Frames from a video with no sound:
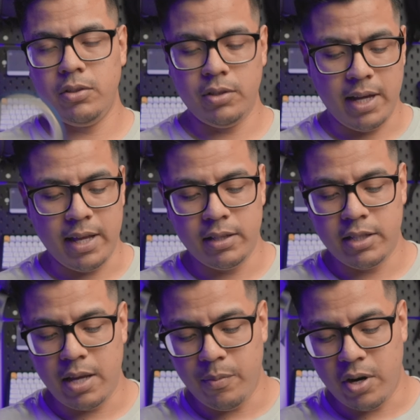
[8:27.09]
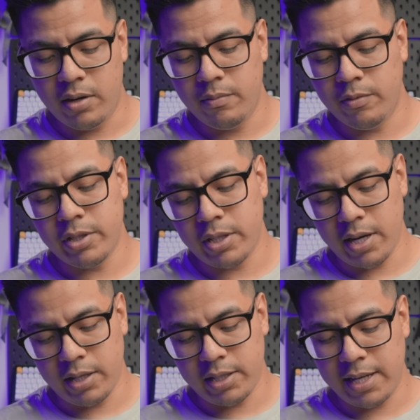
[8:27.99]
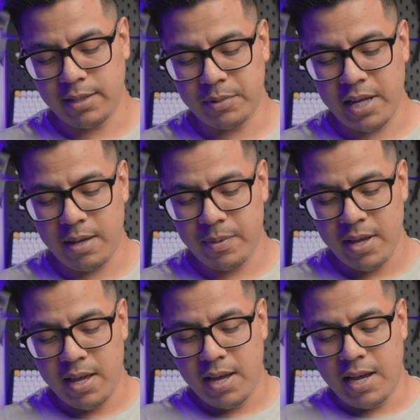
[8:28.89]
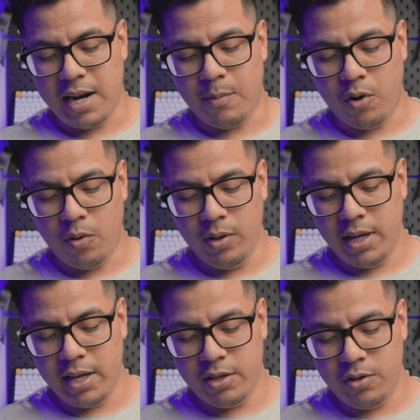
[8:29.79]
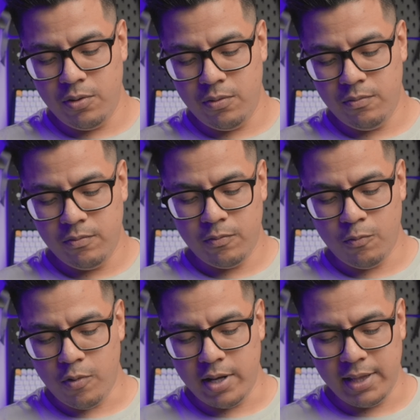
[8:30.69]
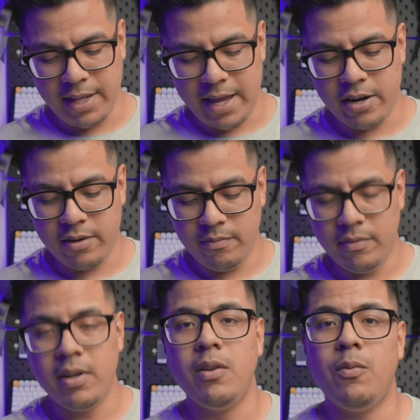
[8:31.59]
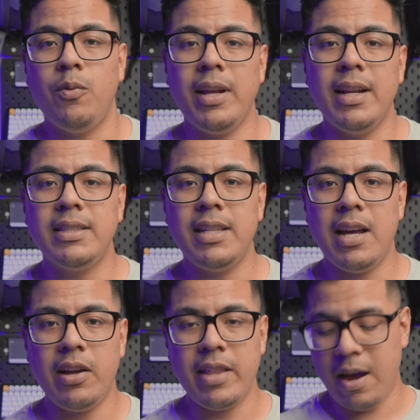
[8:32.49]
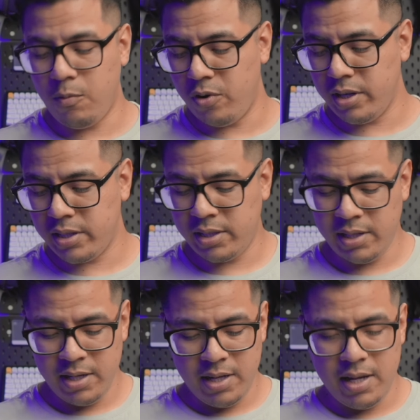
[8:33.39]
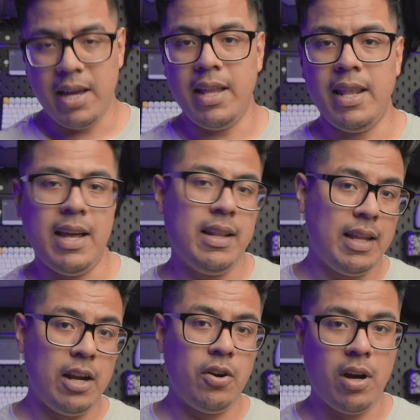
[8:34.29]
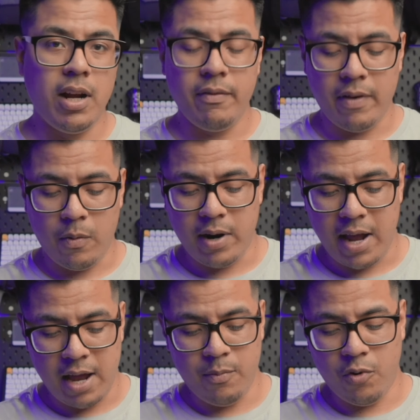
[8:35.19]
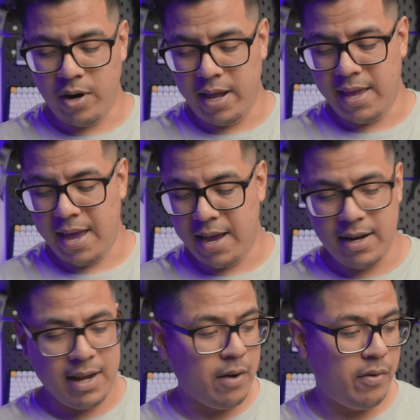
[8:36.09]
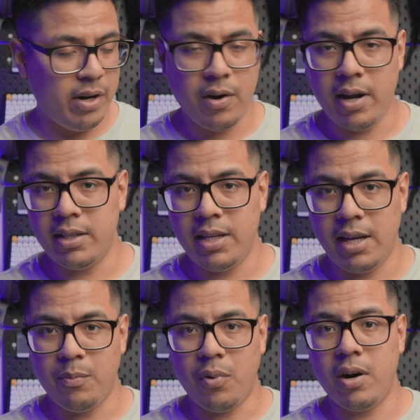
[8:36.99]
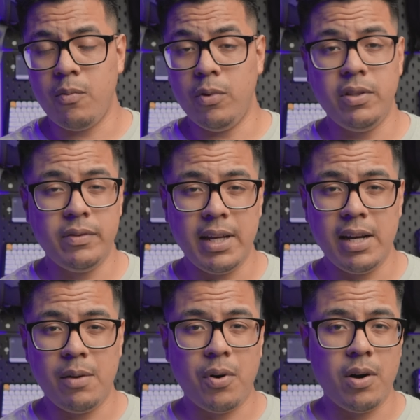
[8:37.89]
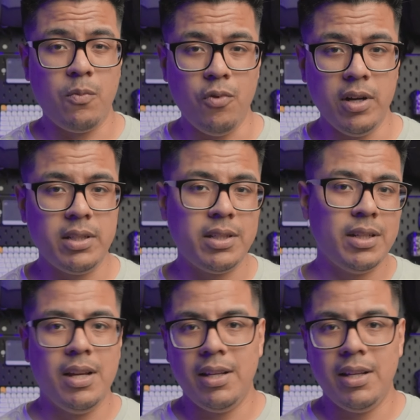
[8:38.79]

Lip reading: Again, tape mod, we're just gonna take some tape, and I'm only gonna do one layer. We're gonna see how that works, and then later on, if I want to add more, I can. I already know how to take it apart. Once you've taken it apart once,